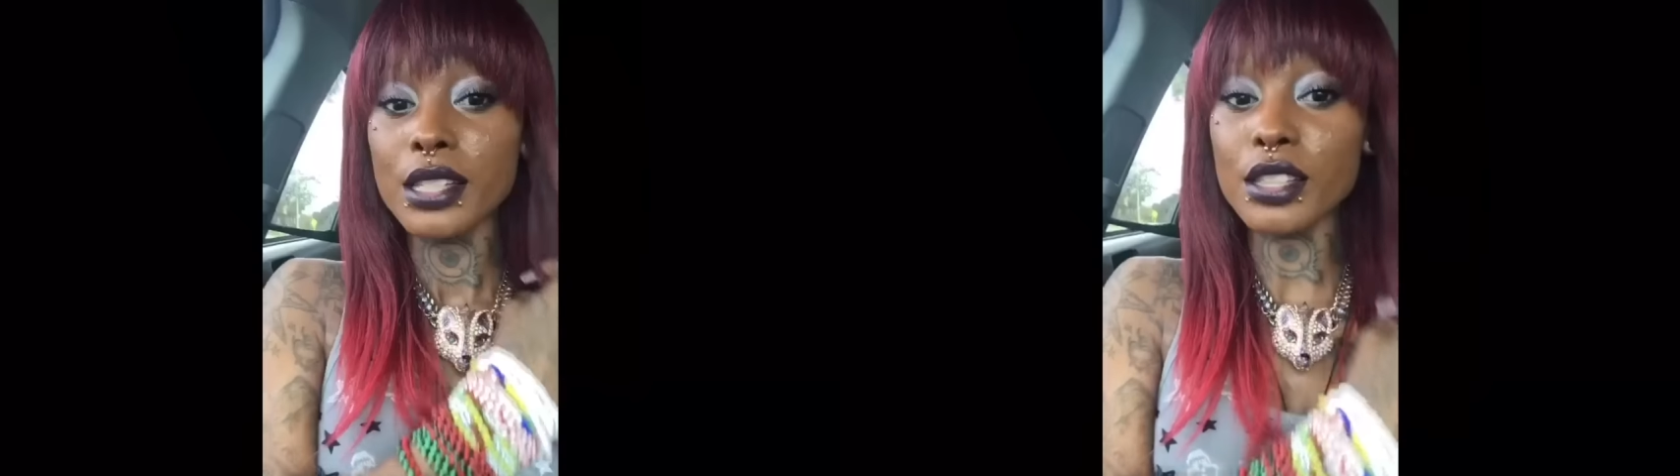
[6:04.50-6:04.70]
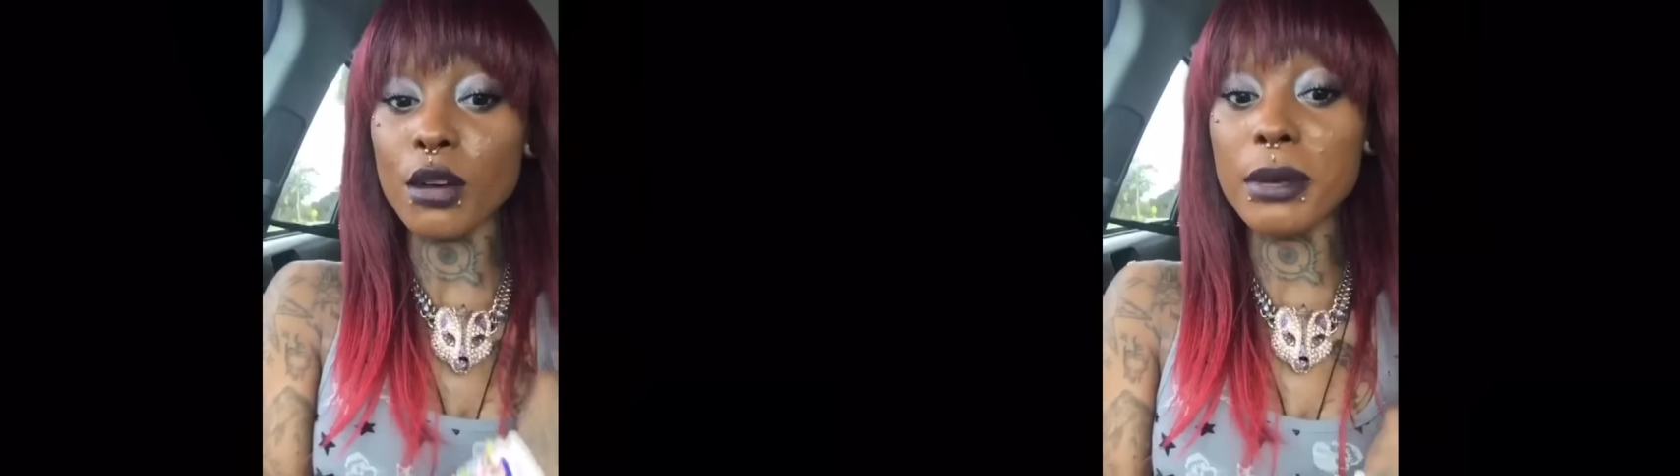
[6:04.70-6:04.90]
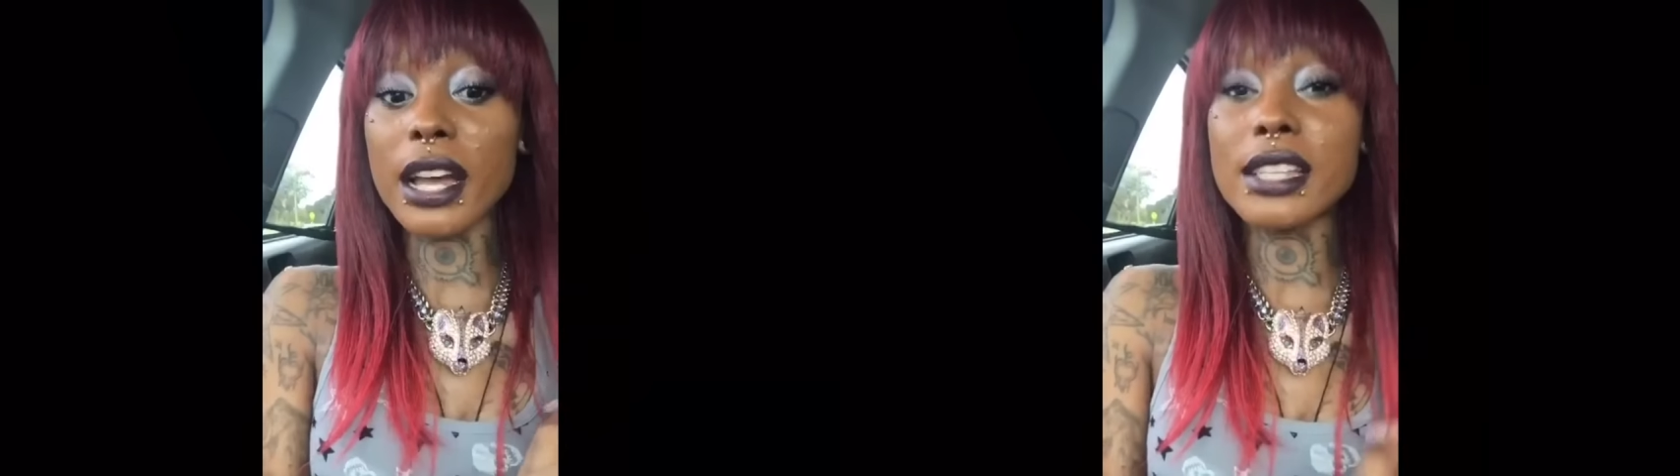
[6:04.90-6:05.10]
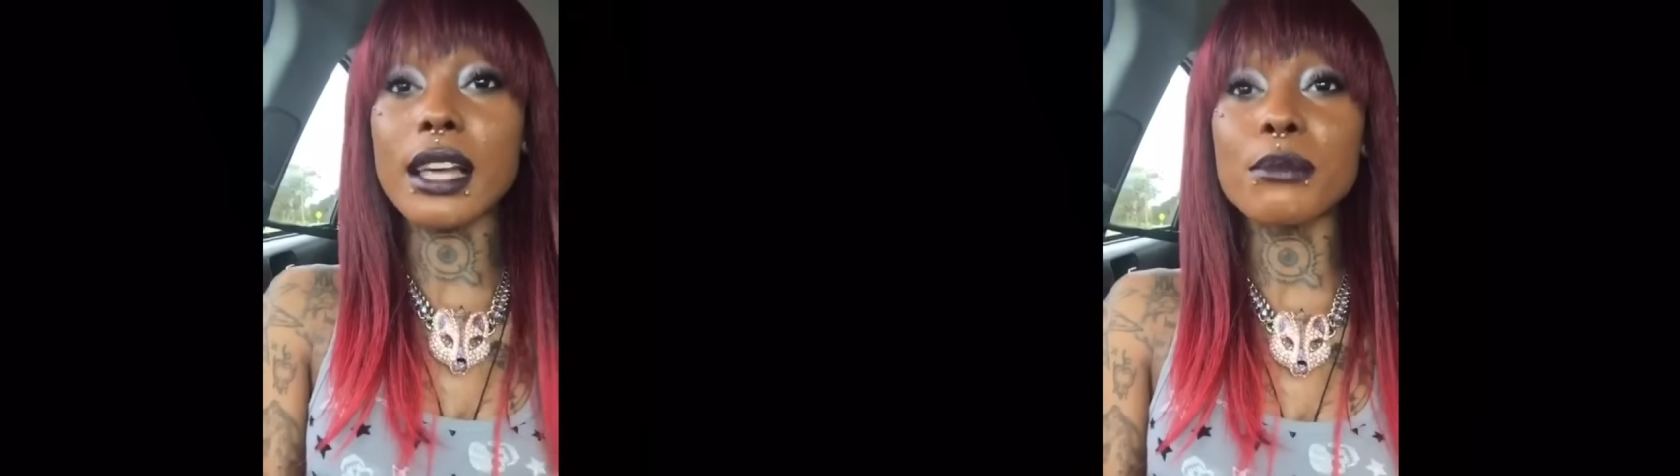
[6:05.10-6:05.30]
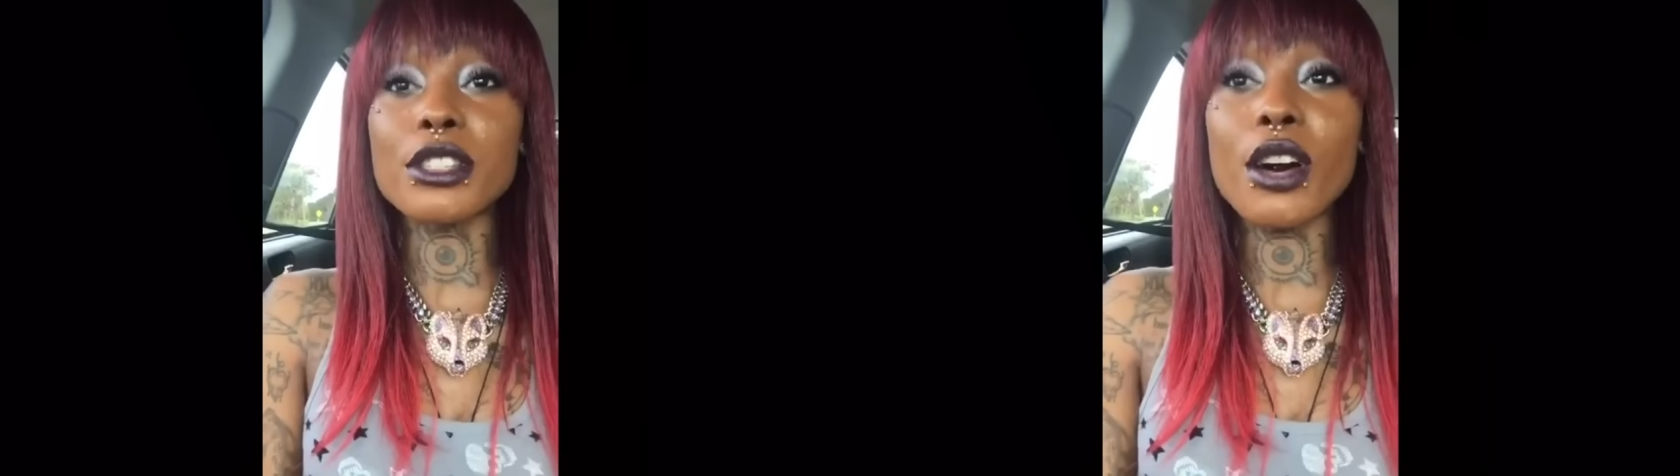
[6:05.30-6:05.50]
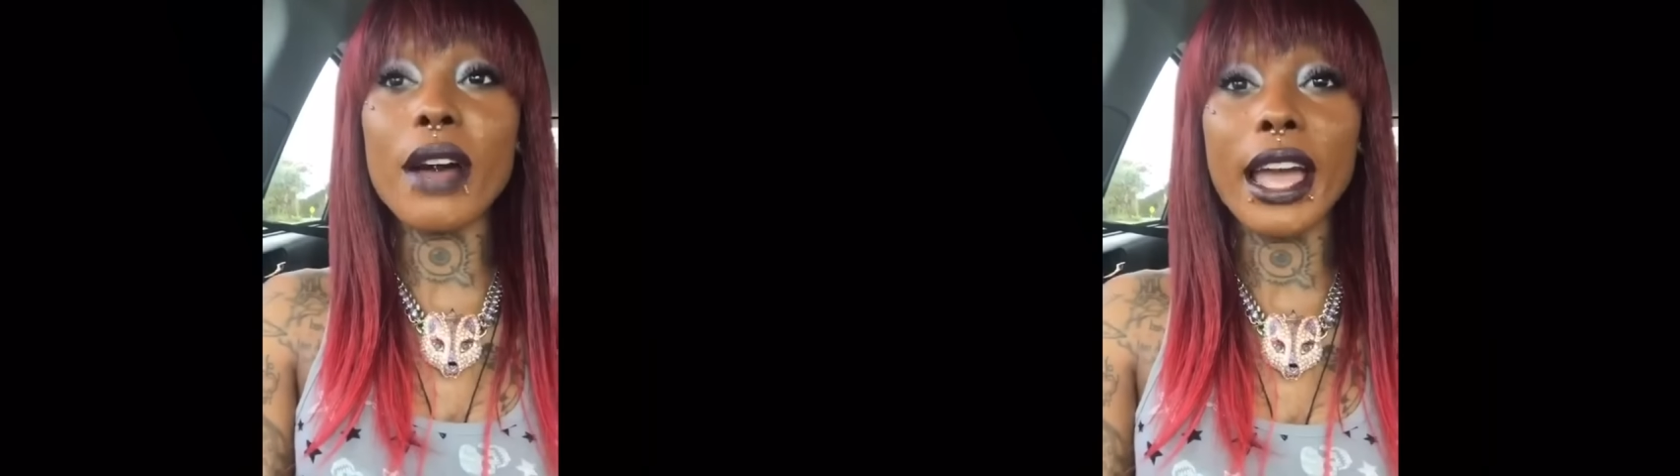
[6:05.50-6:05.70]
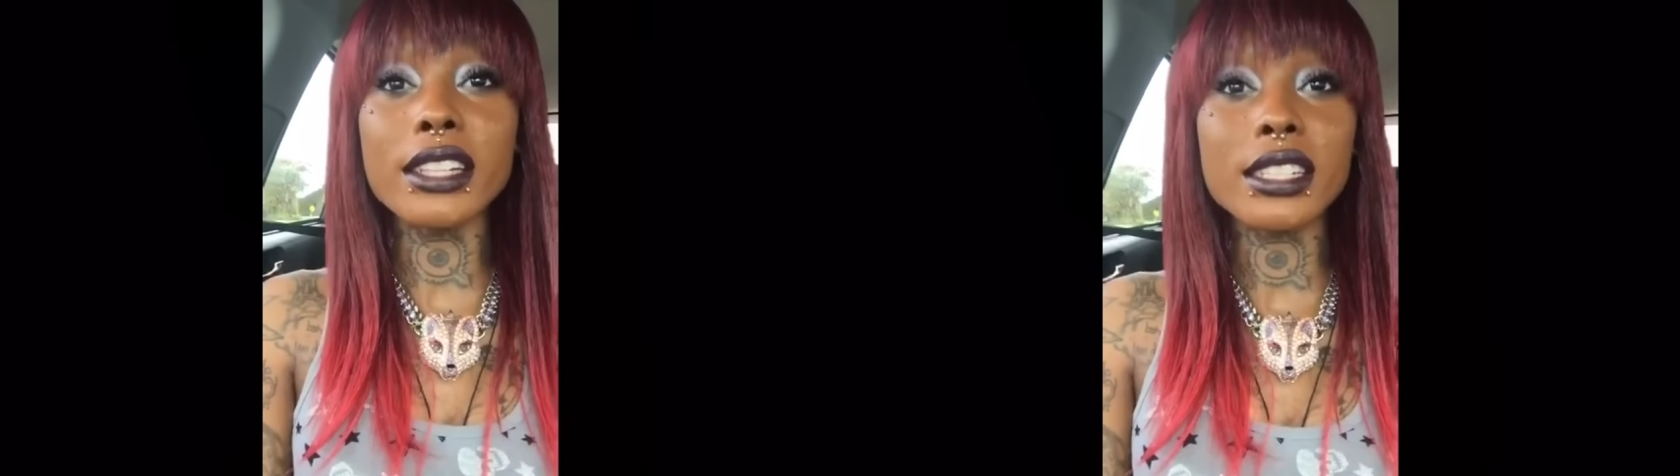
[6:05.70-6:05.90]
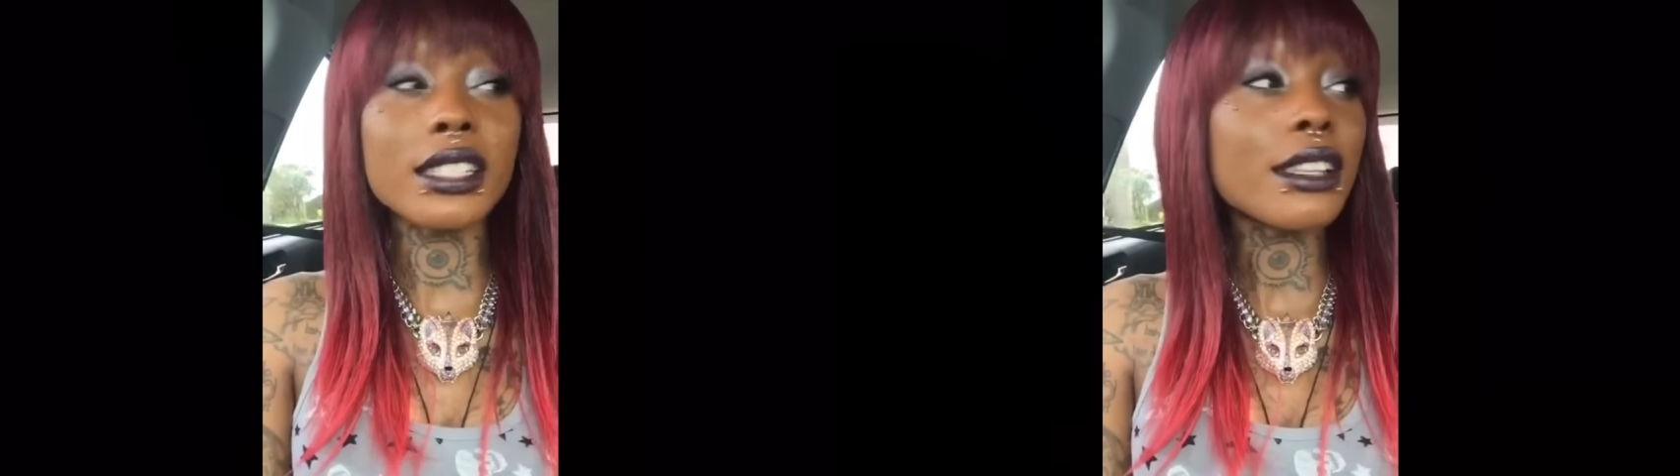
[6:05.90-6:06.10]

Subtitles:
So because I'm so anxious